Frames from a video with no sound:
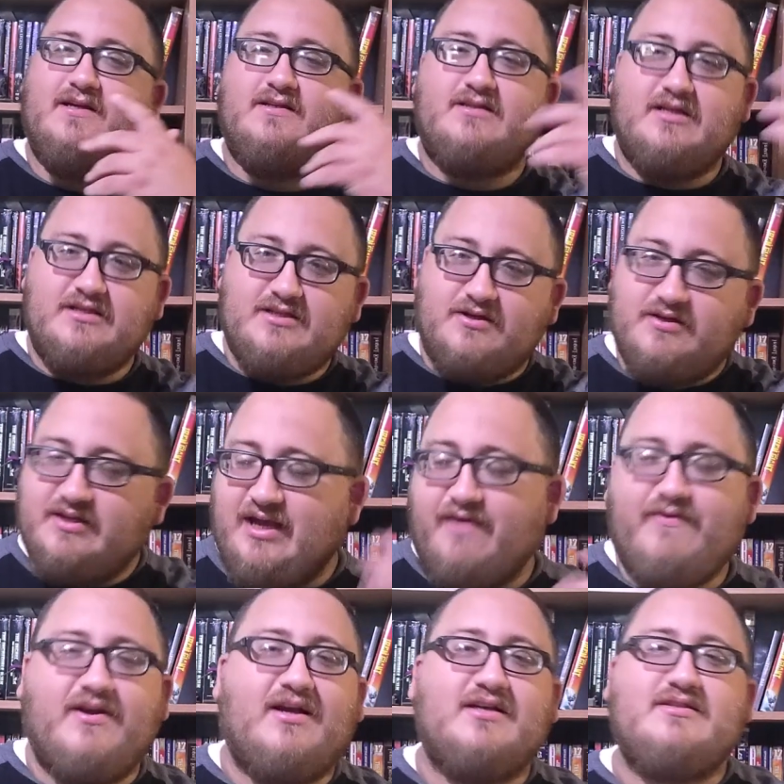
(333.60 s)
since they're
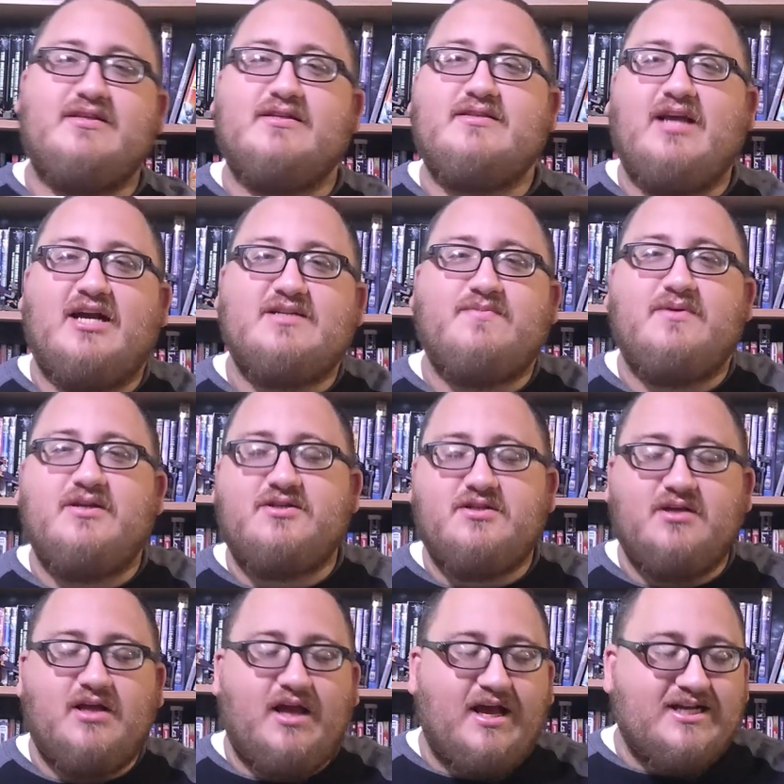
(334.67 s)
giving us this
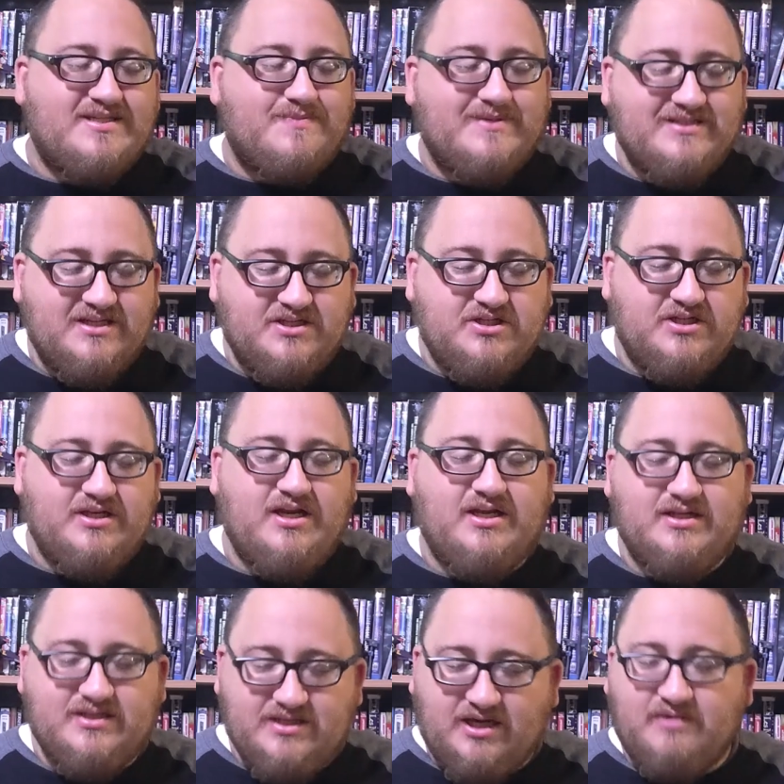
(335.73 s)
exposition
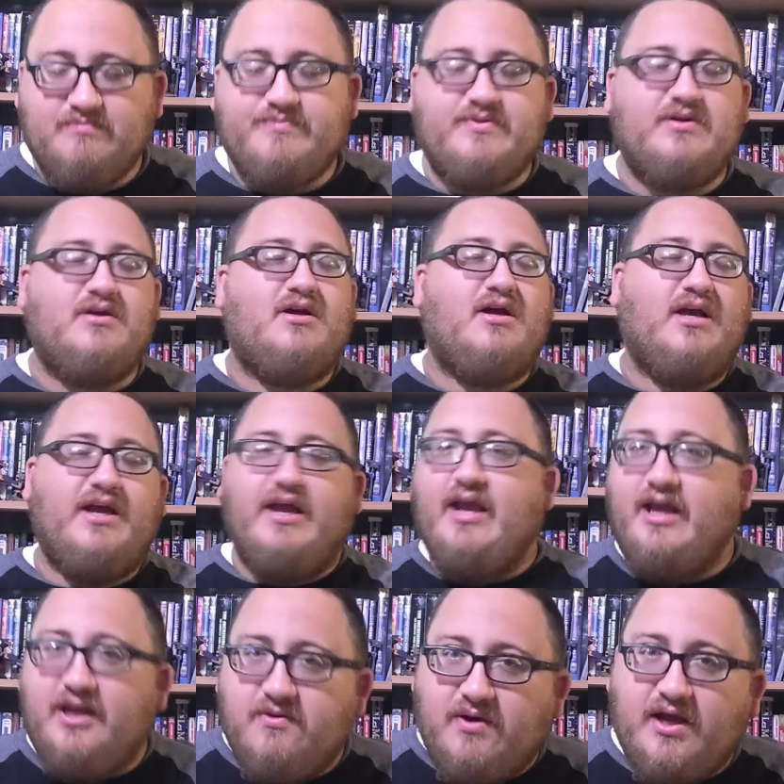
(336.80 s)
dump
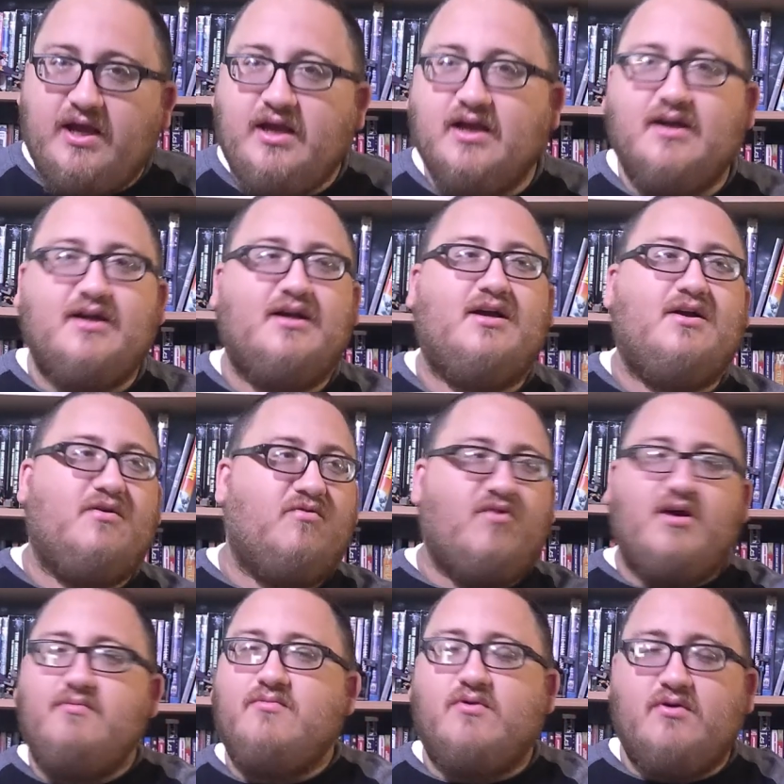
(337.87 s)
anyway,
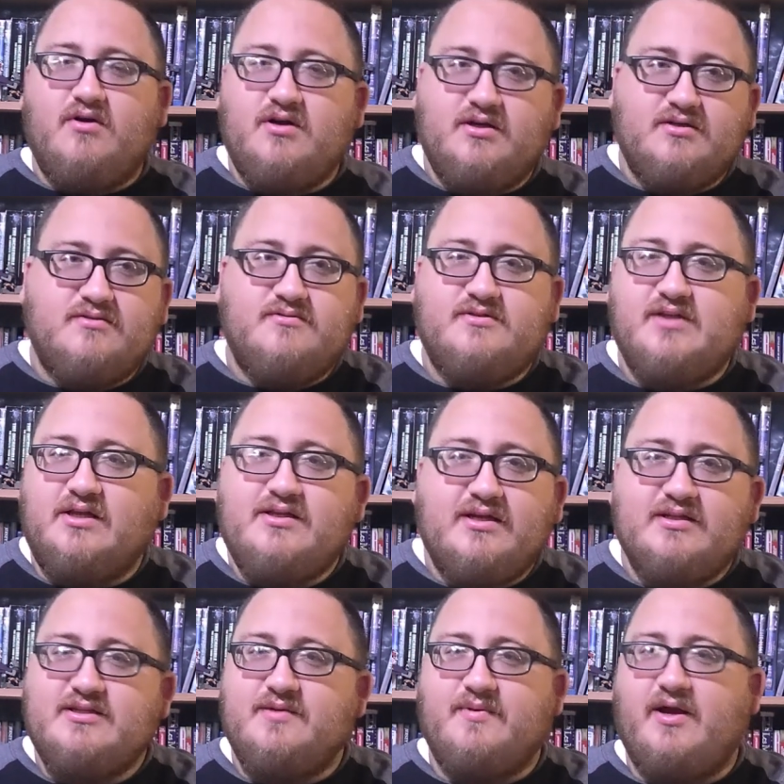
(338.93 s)
one more
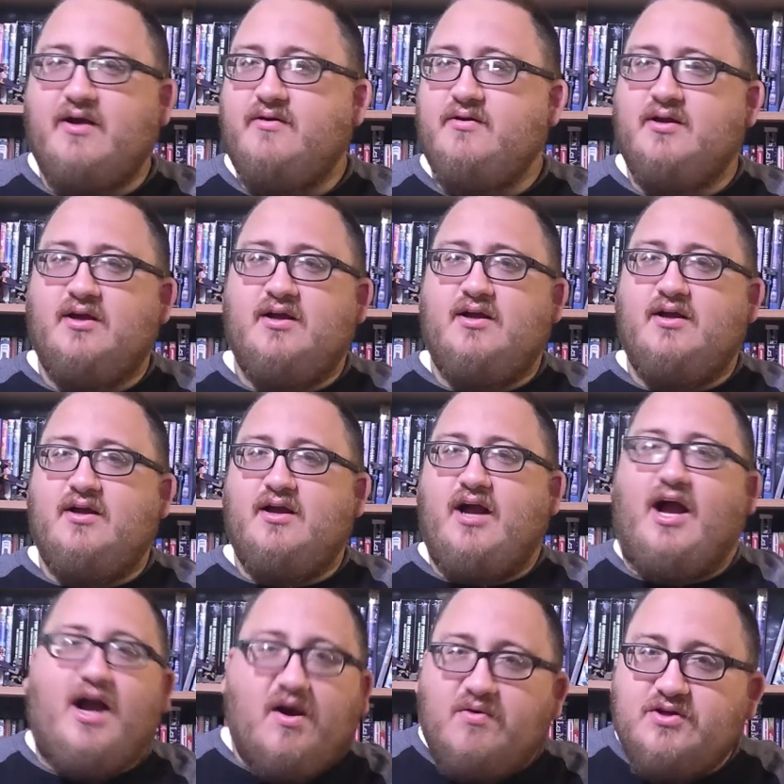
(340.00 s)
sentence about
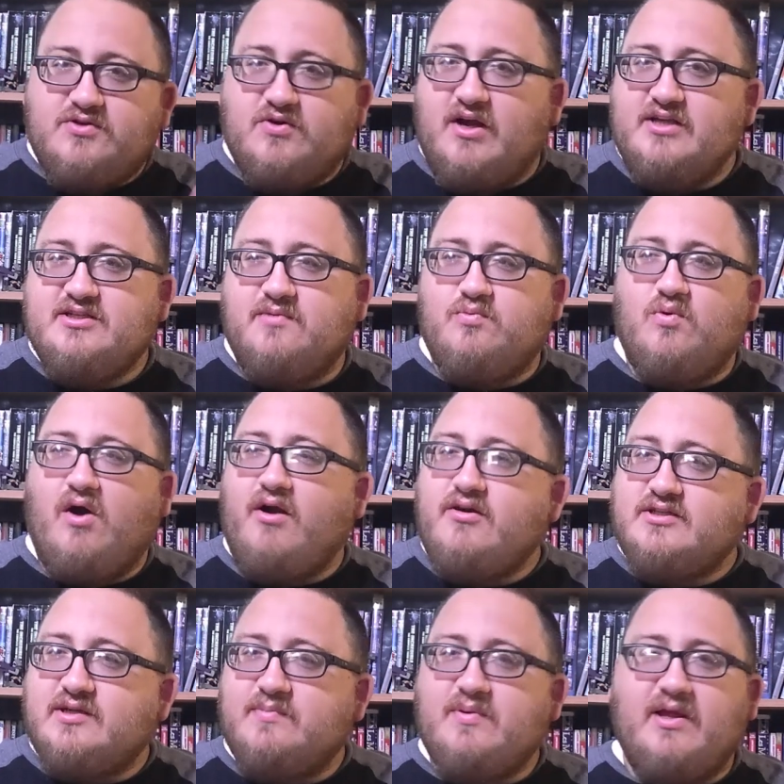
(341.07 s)
how it dries up water
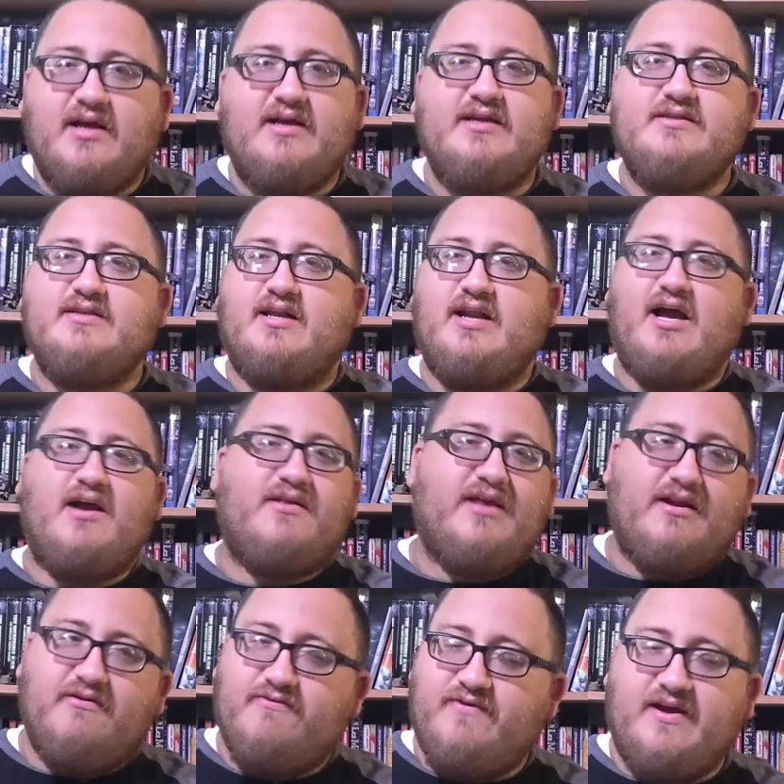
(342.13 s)
supplies and how
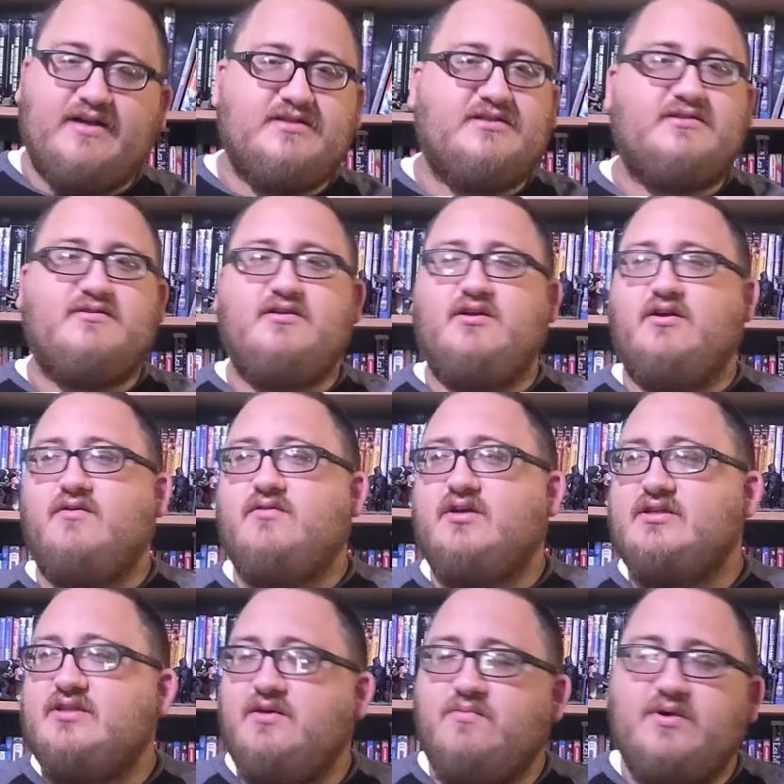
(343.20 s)
that affects, you know,
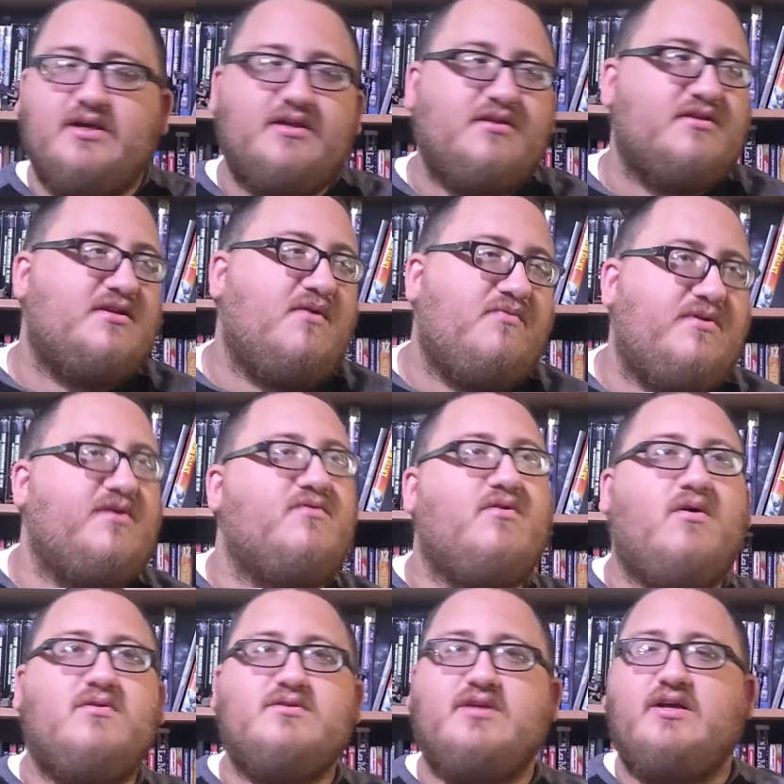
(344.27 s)
because then we get stuff with the
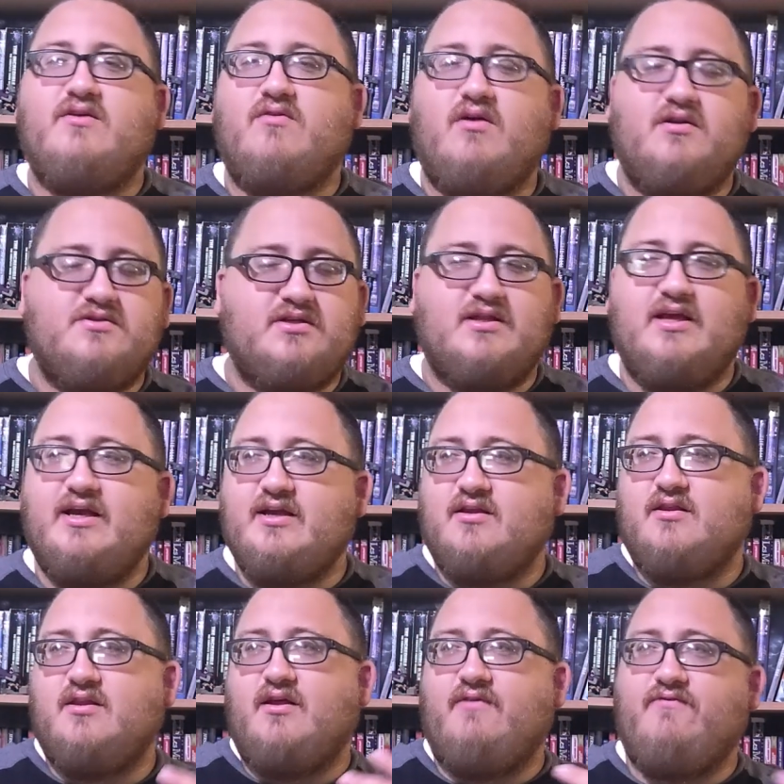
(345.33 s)
crows later on. So, like,
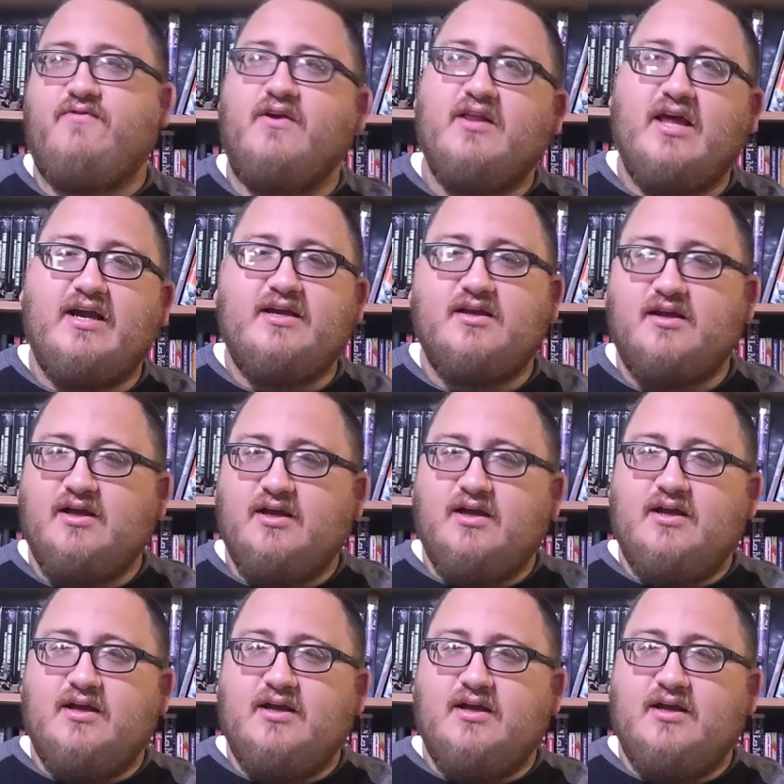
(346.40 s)
I feel like